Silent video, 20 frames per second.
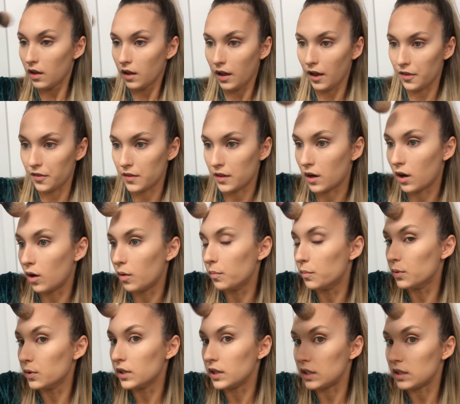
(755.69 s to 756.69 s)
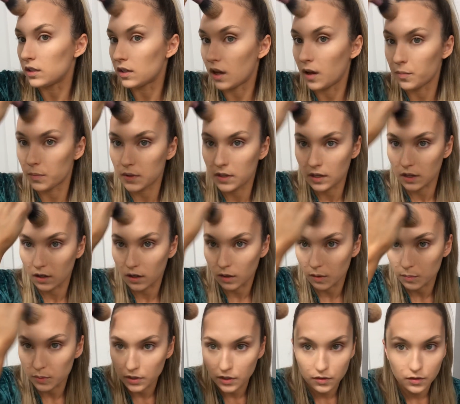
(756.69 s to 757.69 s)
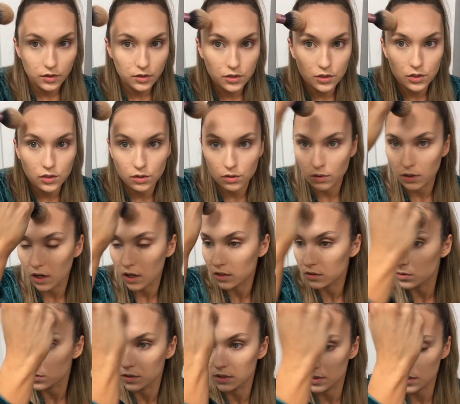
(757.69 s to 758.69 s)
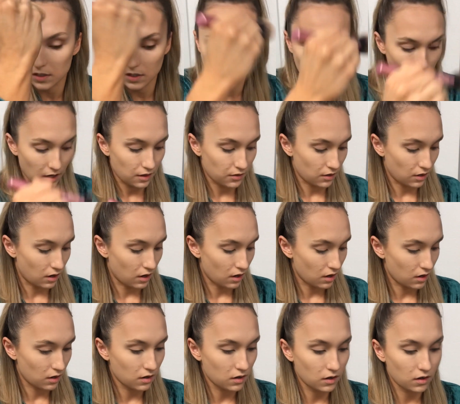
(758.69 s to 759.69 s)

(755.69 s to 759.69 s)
And then I'll blend up here, blend the 2 contours together.